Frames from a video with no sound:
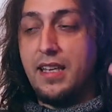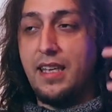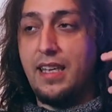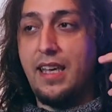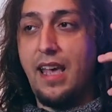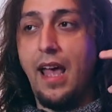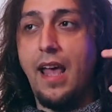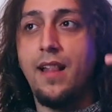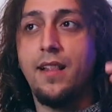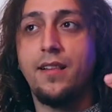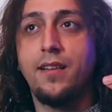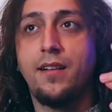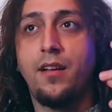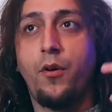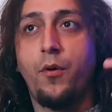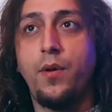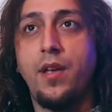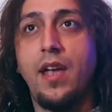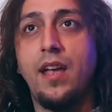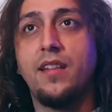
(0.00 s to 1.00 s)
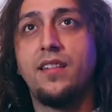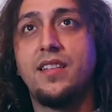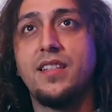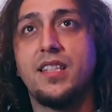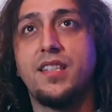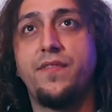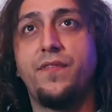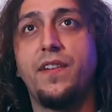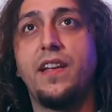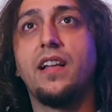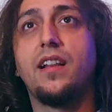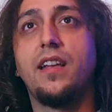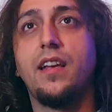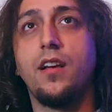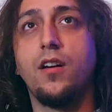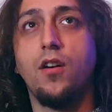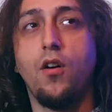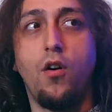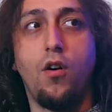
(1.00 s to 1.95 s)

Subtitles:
can create this feeling